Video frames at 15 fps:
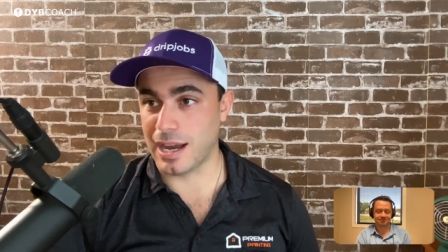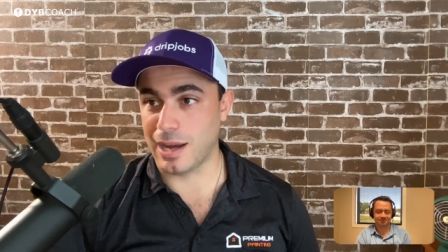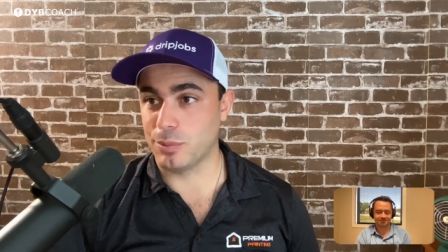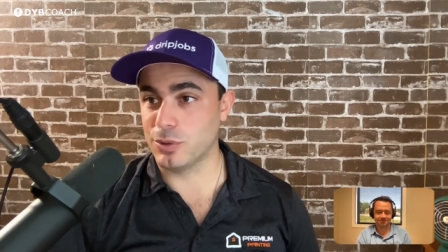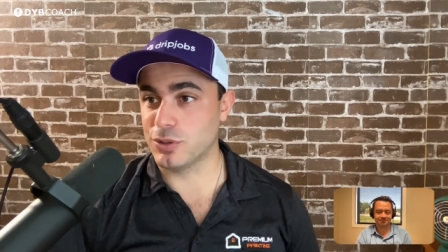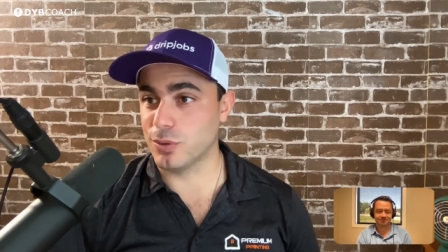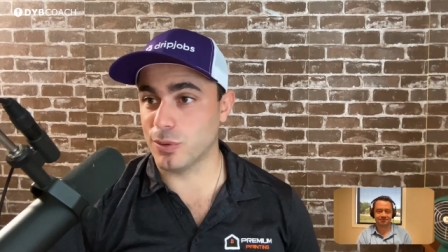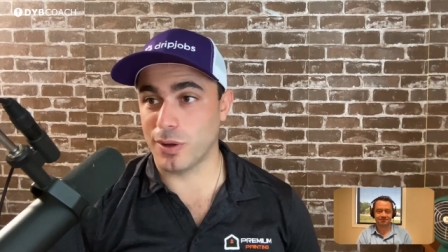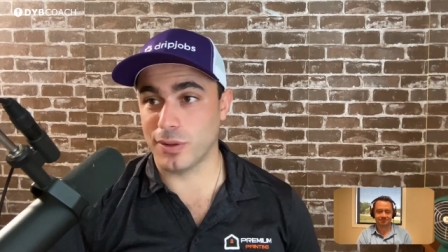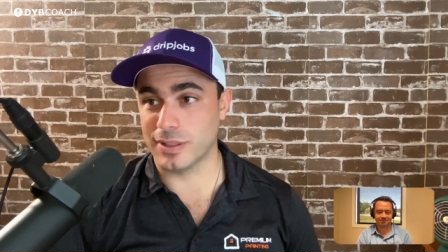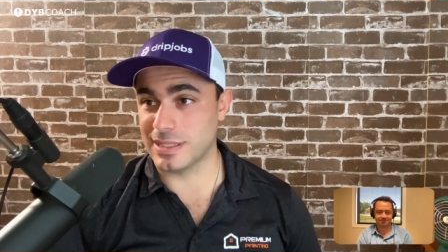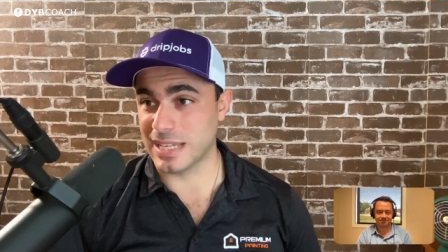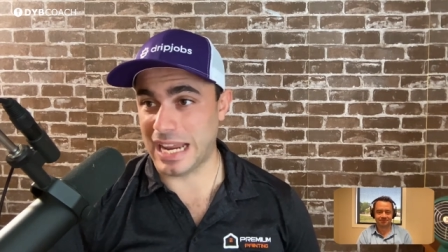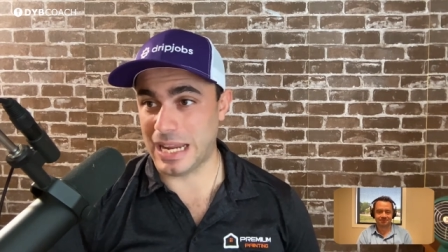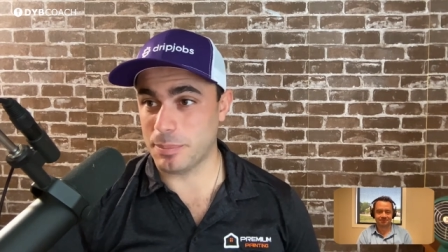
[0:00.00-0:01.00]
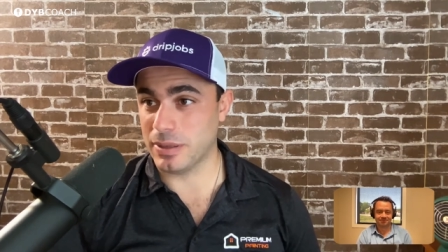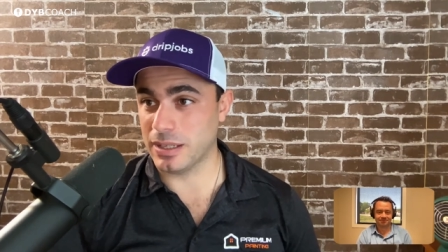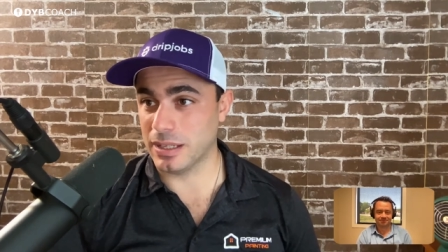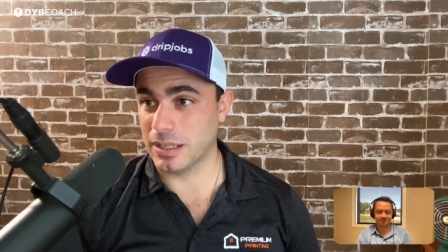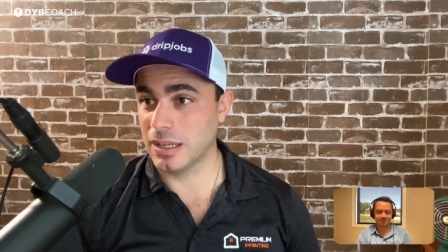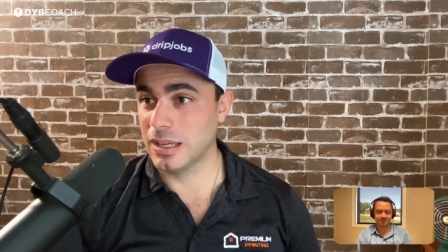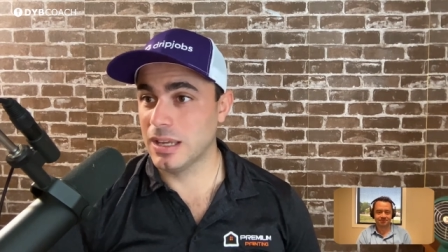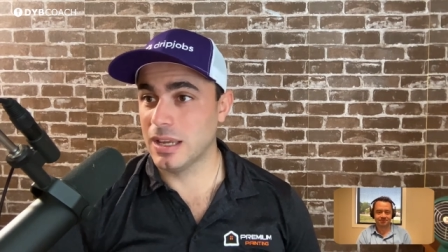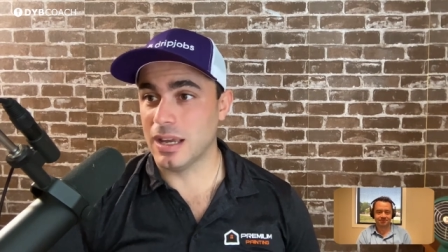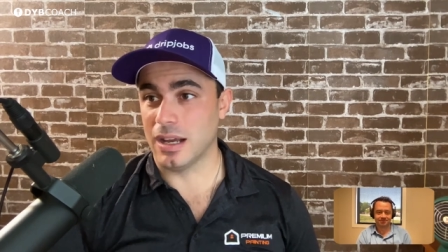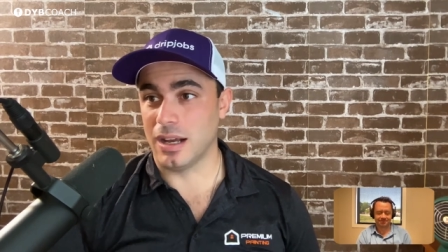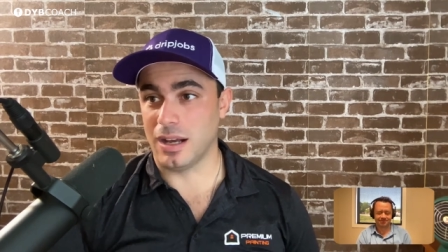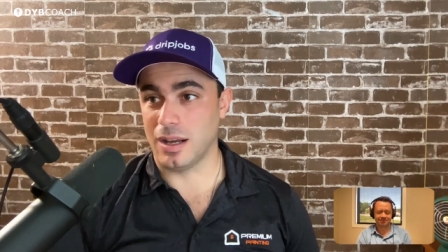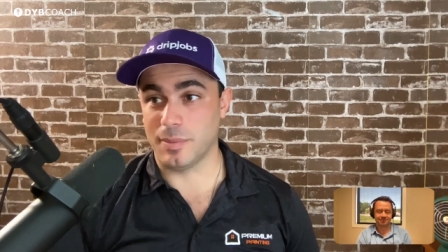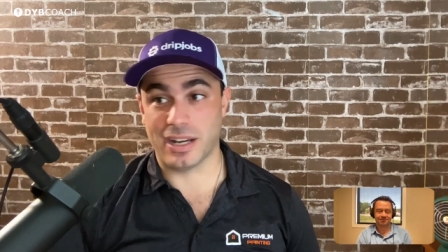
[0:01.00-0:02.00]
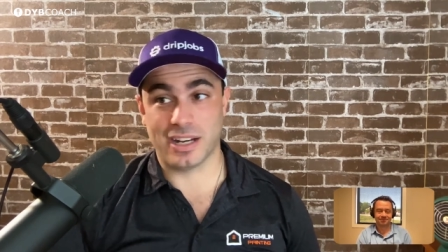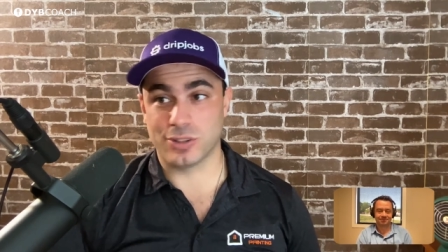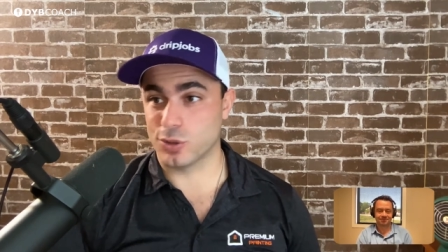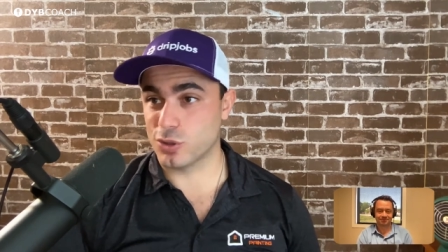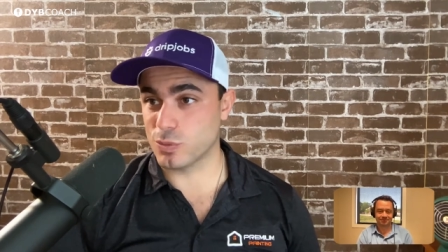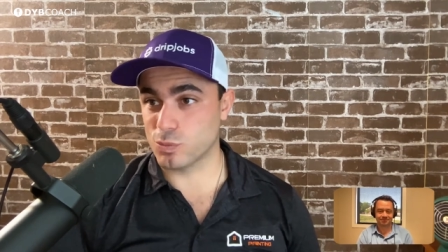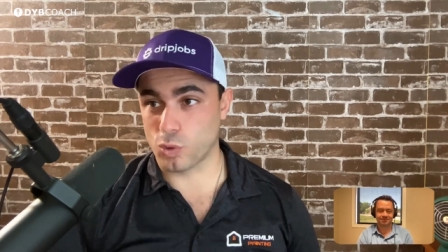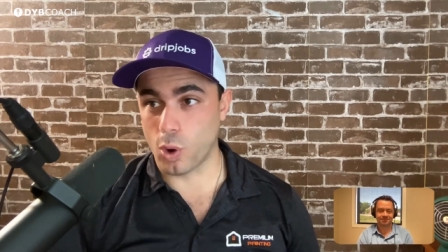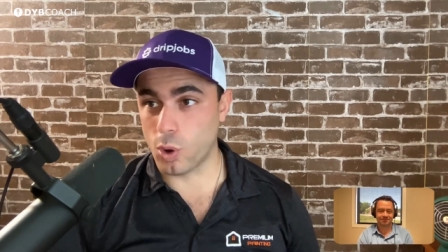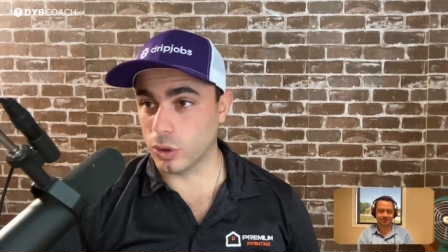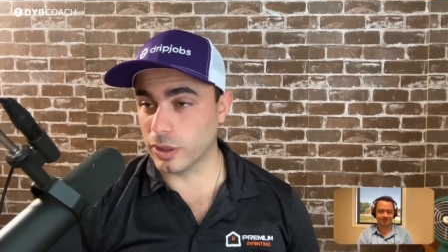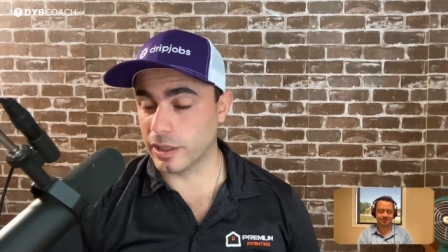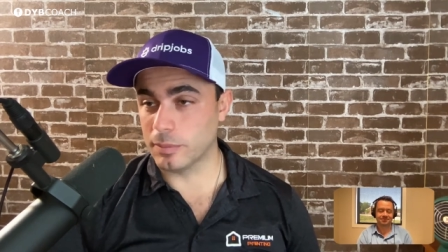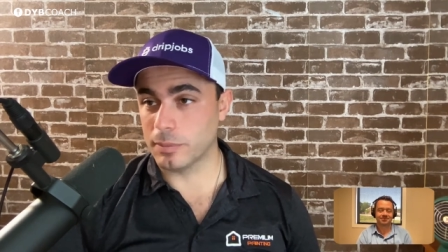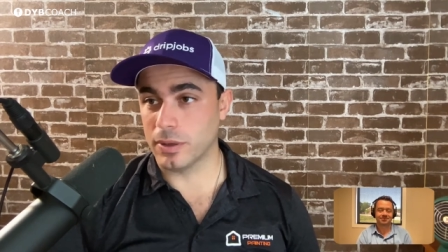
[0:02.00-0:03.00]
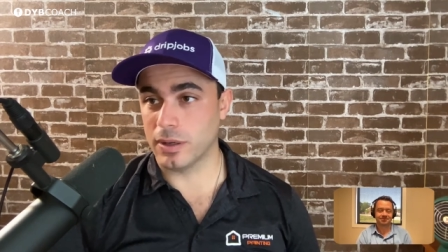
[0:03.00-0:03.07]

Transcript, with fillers: I would do all the taping um, and I do some rolling.